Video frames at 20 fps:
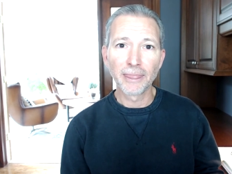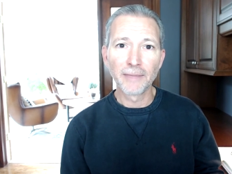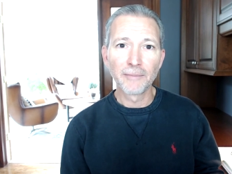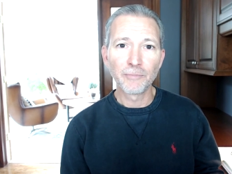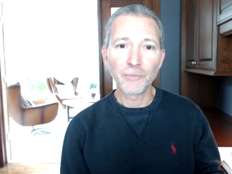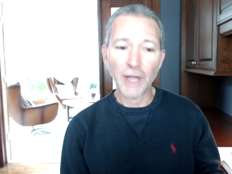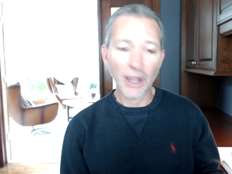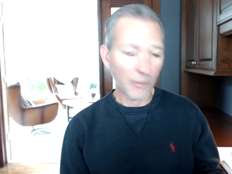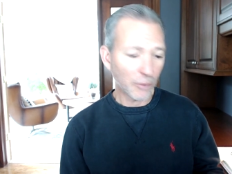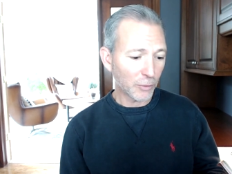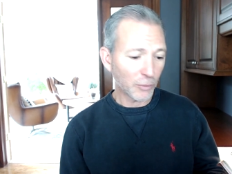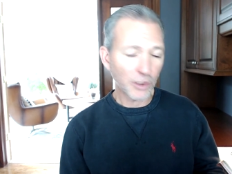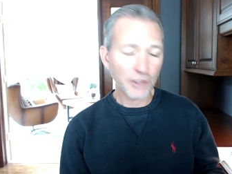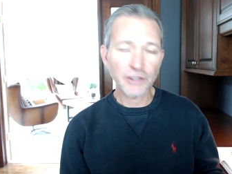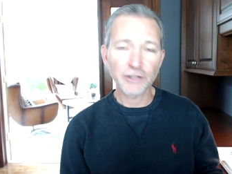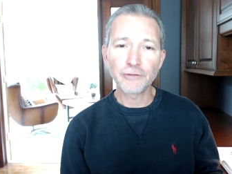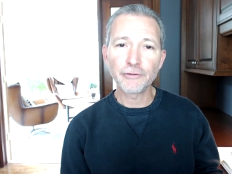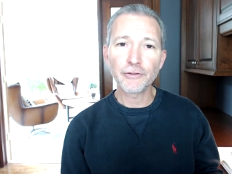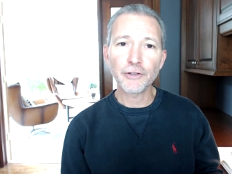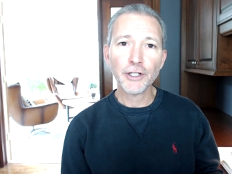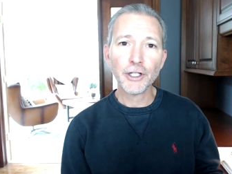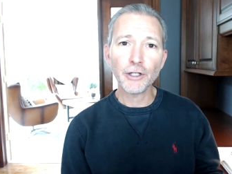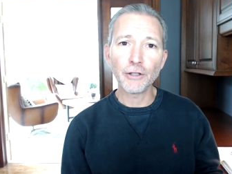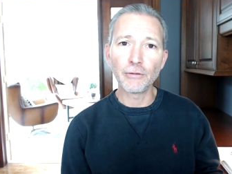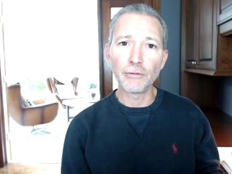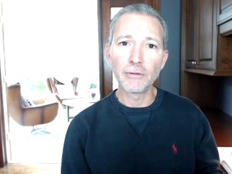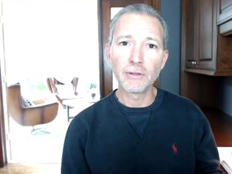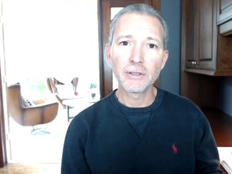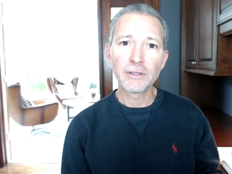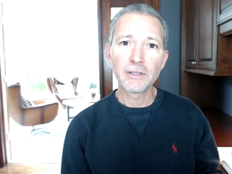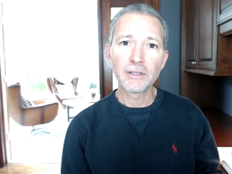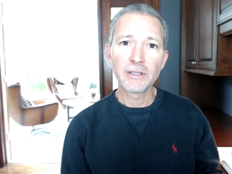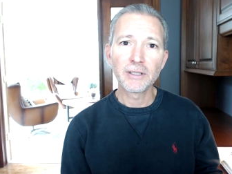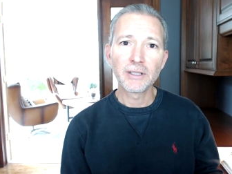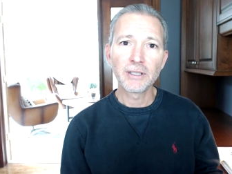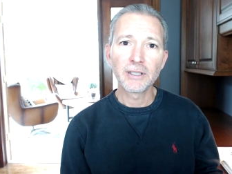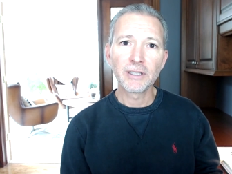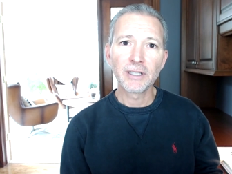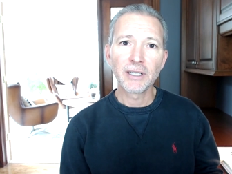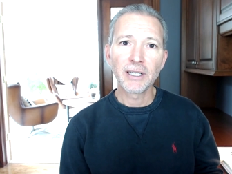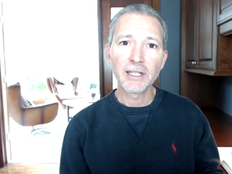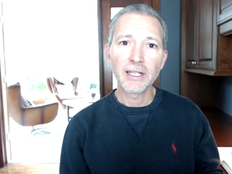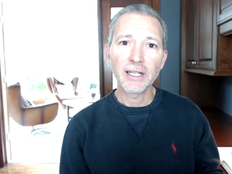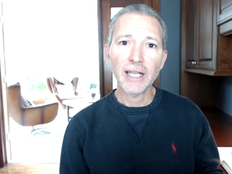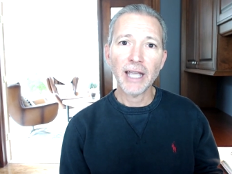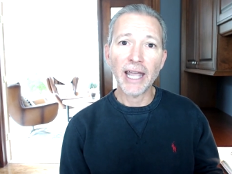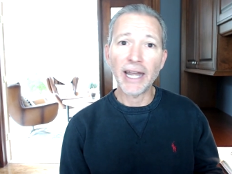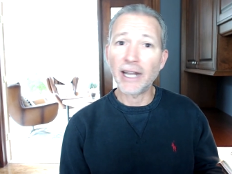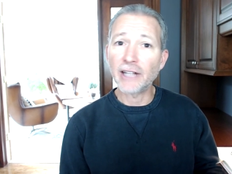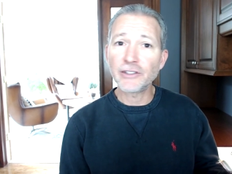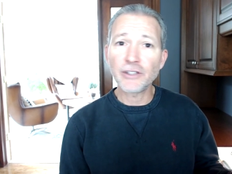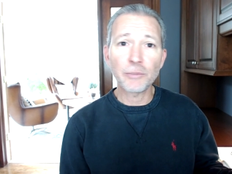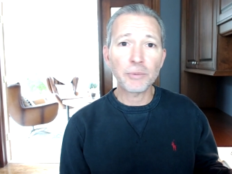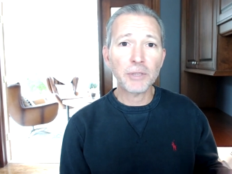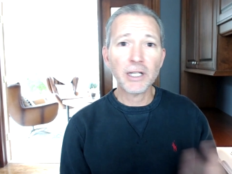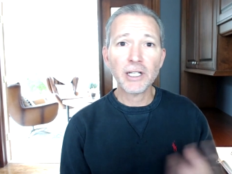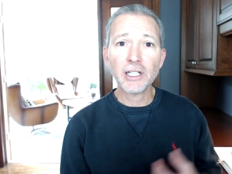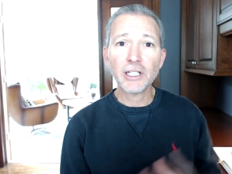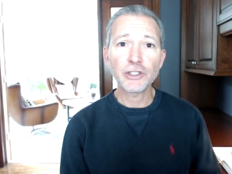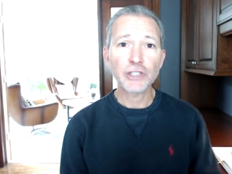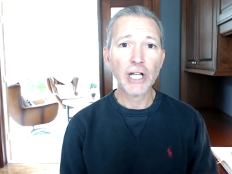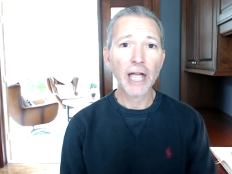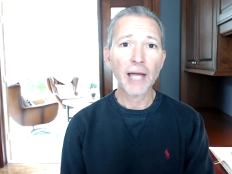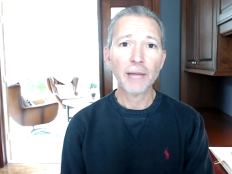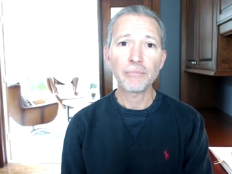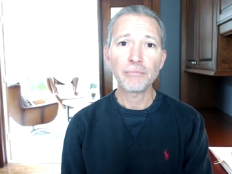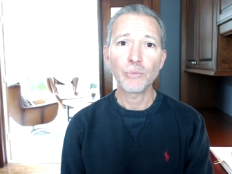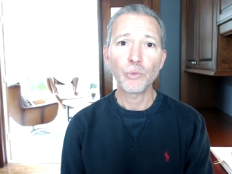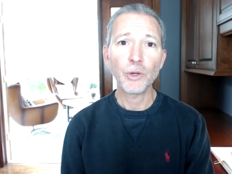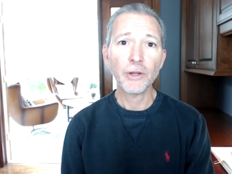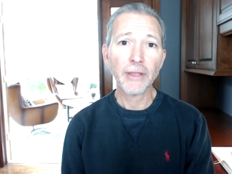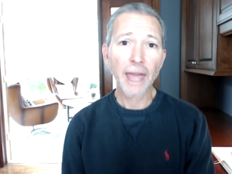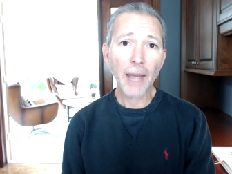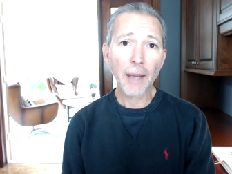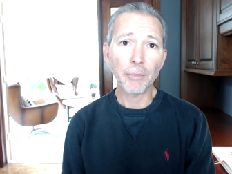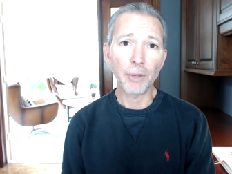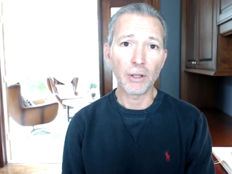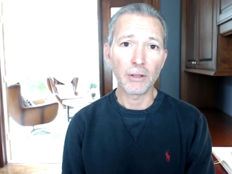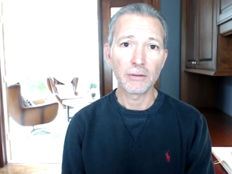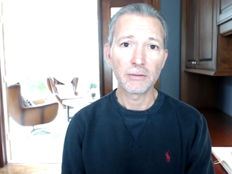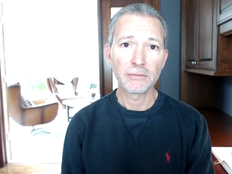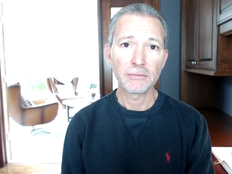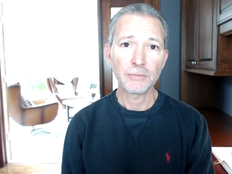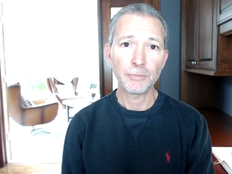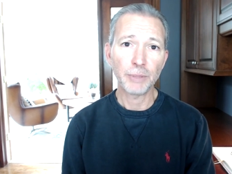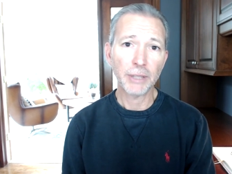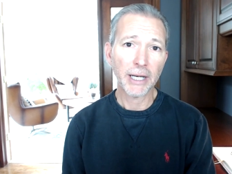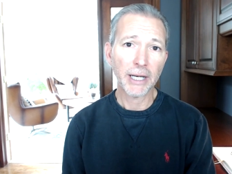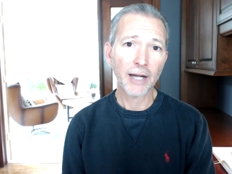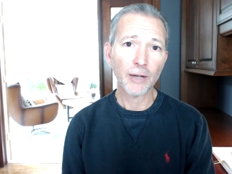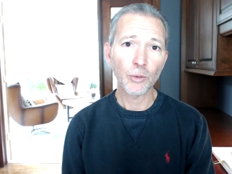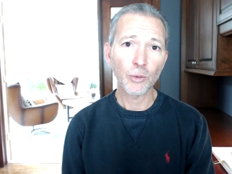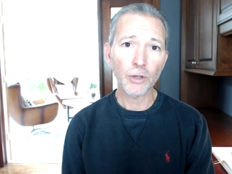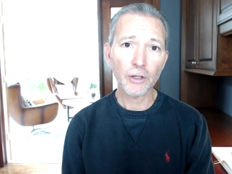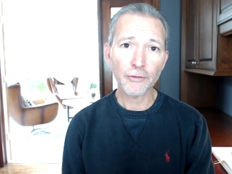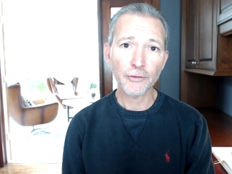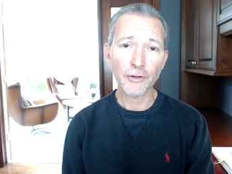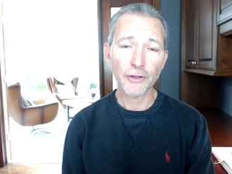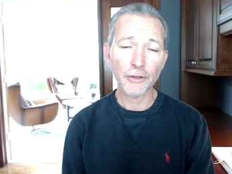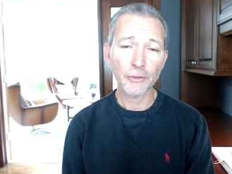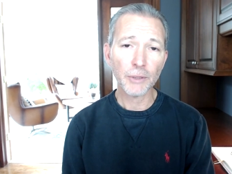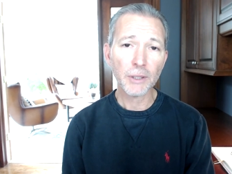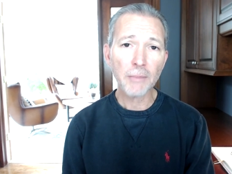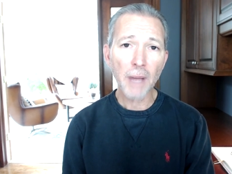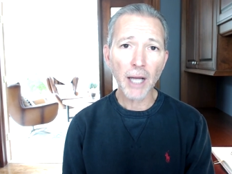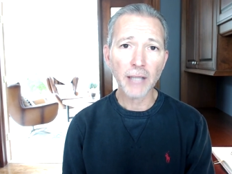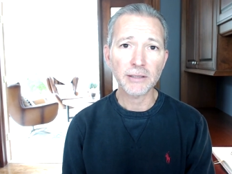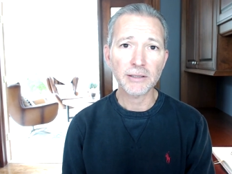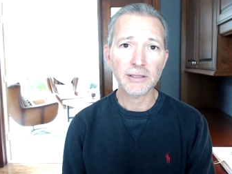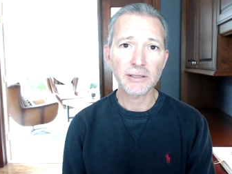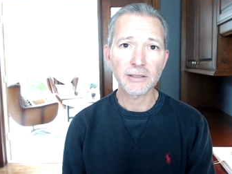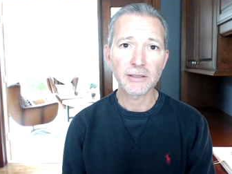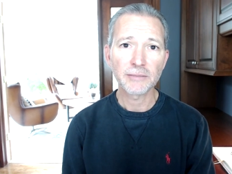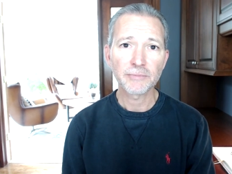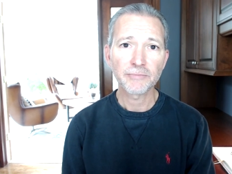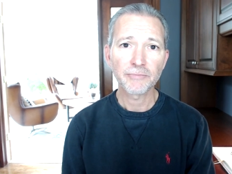That one wasn't for you. And ends up getting a job with Apple. Been out of work for three months.